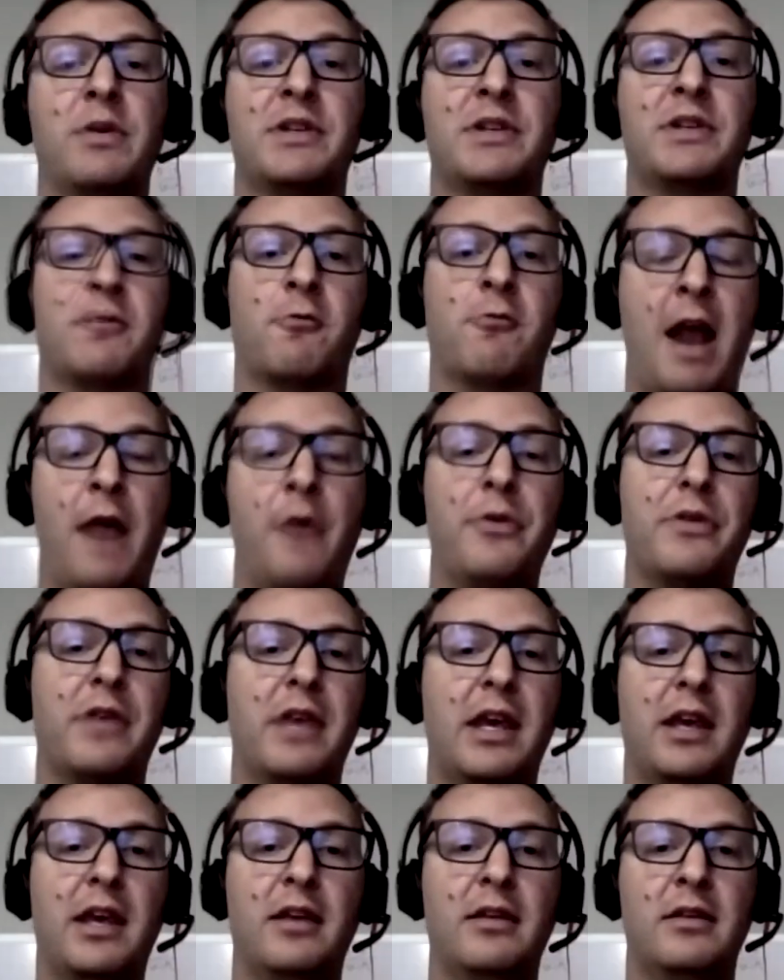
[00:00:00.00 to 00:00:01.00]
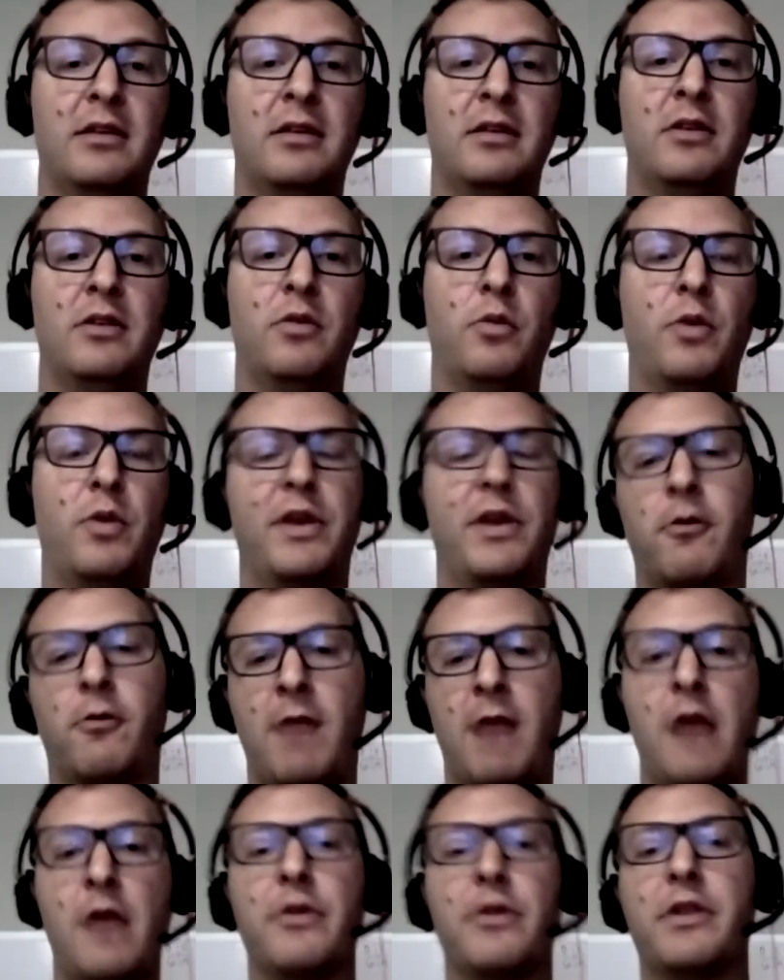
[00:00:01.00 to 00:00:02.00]
round thing with a
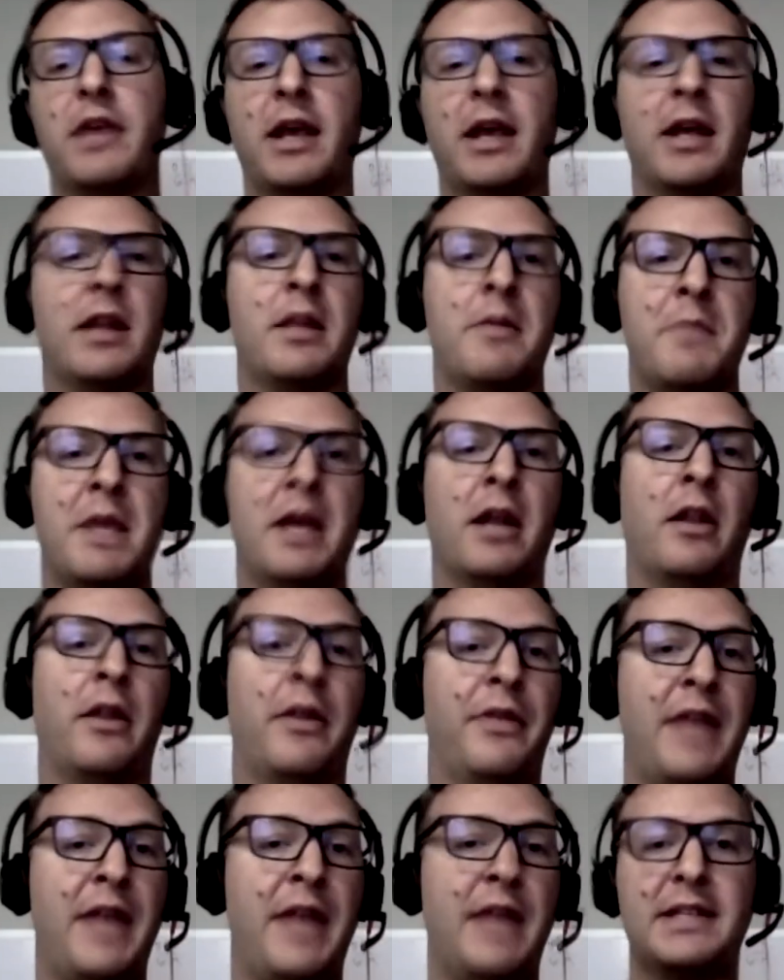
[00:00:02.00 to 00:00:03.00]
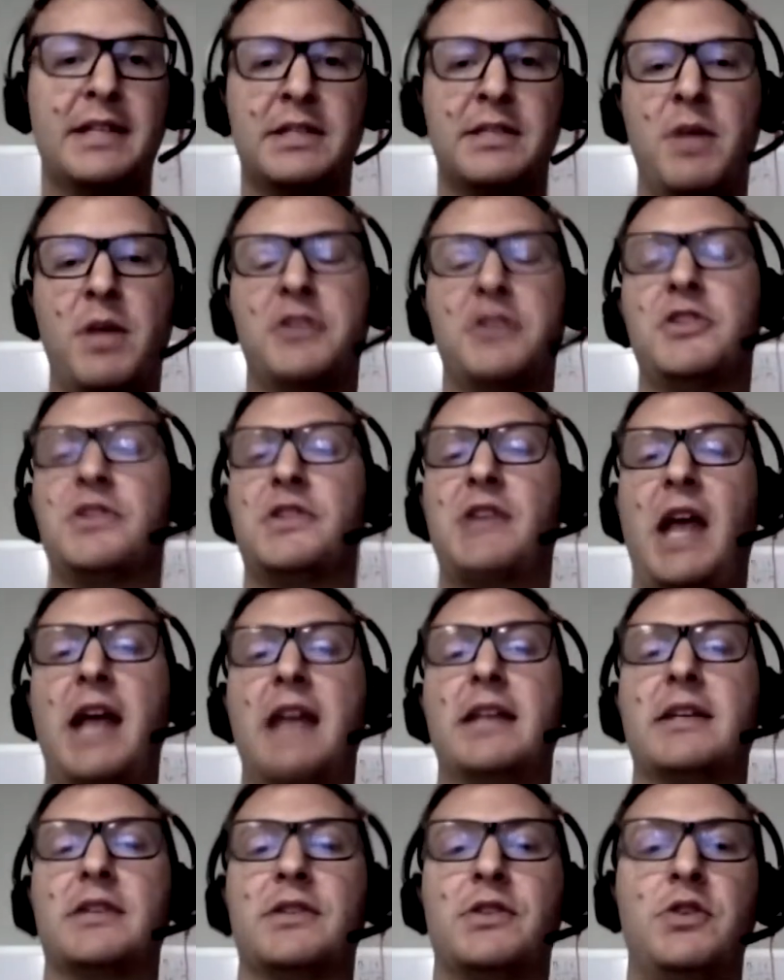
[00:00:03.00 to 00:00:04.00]
round thing in the middle. That's as much as
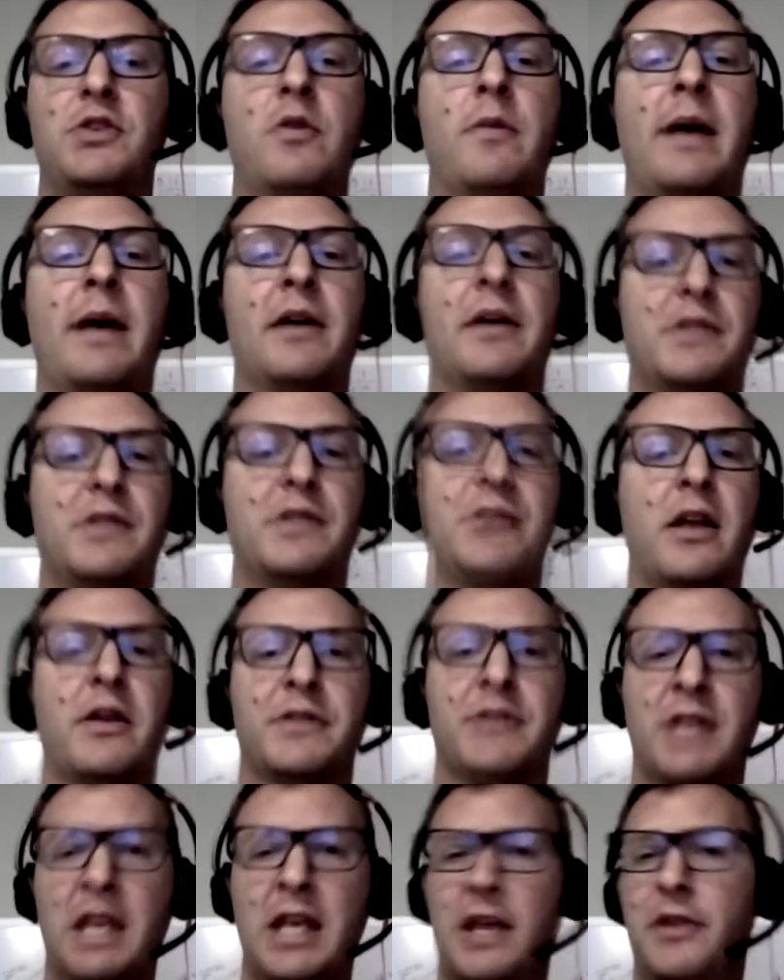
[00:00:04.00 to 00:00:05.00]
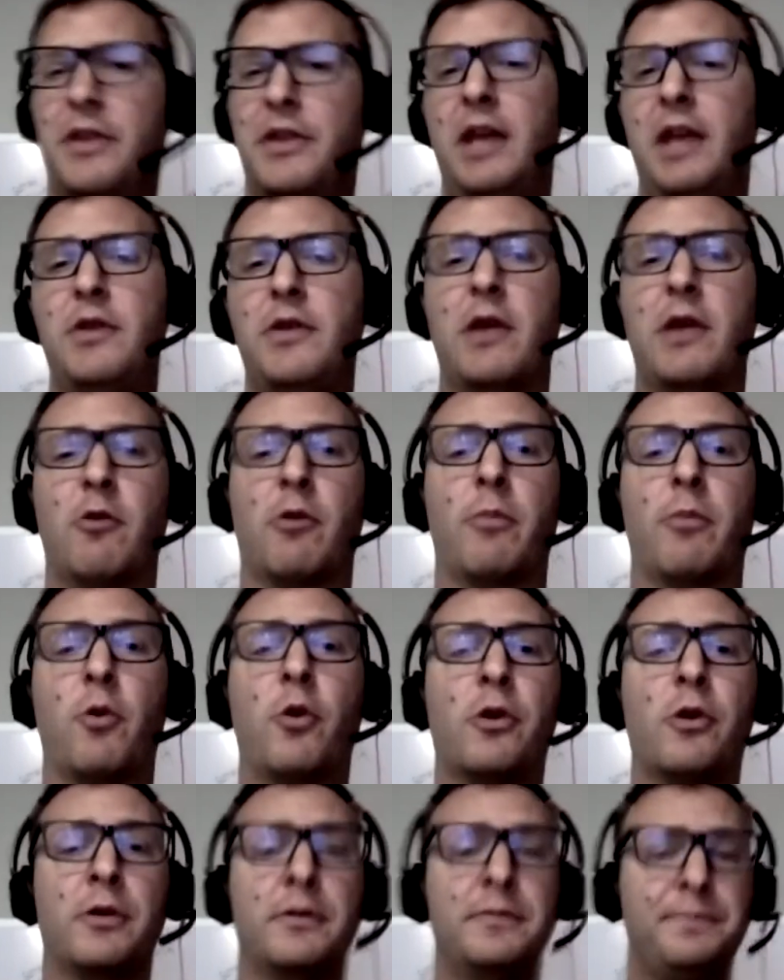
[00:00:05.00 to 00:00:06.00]
scientists knew about cells. They knew they were
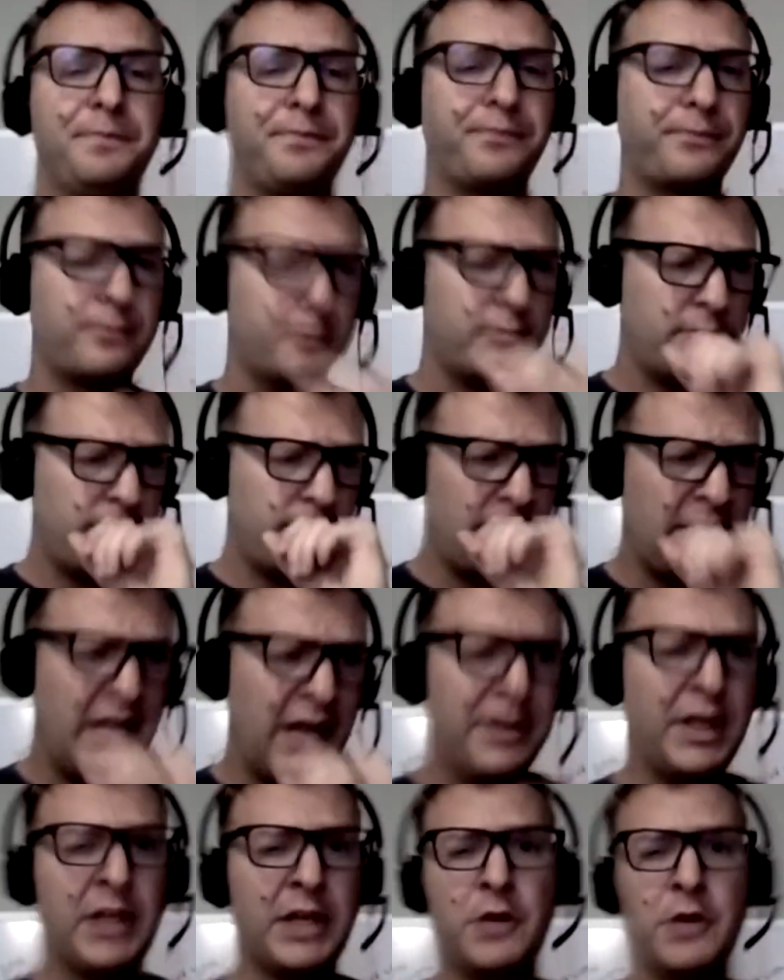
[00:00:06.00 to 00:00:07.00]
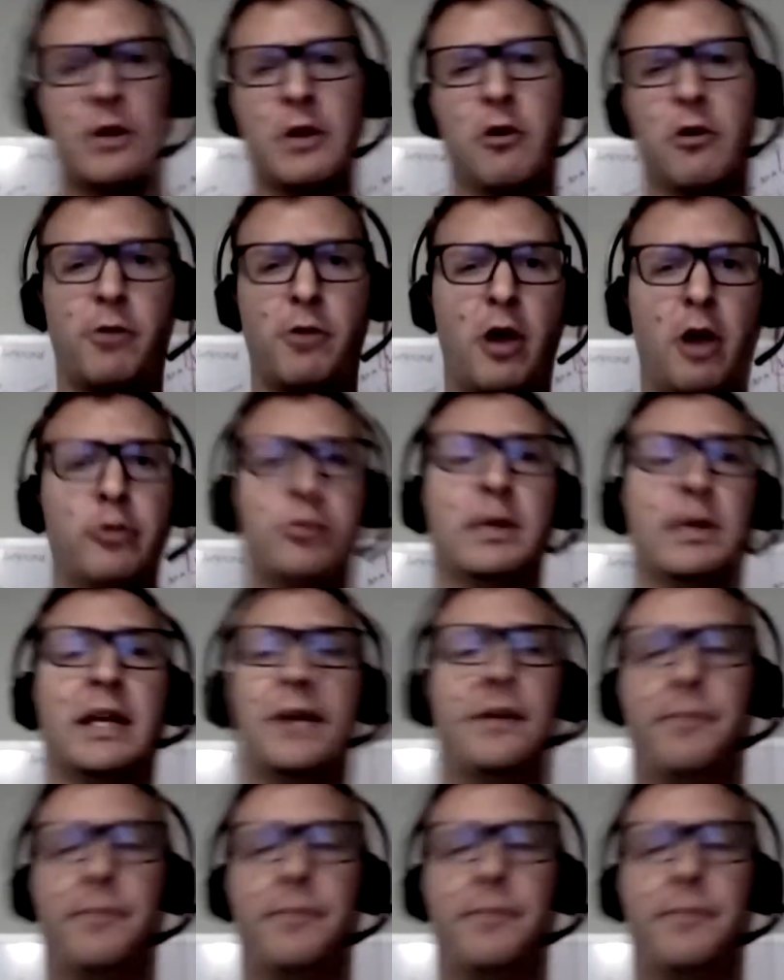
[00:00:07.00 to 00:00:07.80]
important. They knew they were probably,